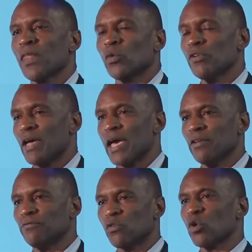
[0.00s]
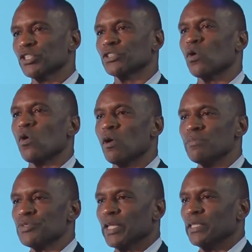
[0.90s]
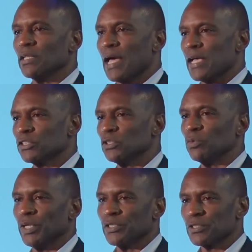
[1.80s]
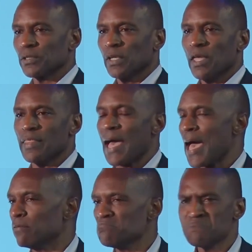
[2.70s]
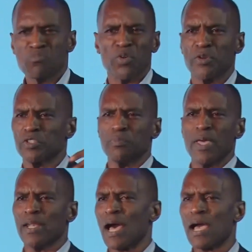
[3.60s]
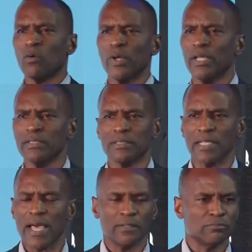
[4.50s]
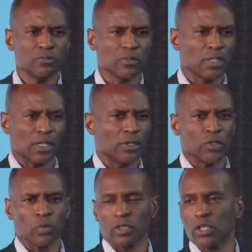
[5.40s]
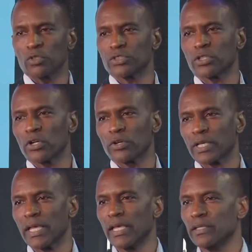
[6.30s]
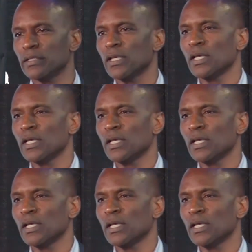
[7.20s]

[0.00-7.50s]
We've had 4 storms in the last 2 weeks. That, whether it's been high winds that, I don't know, were close to hurricane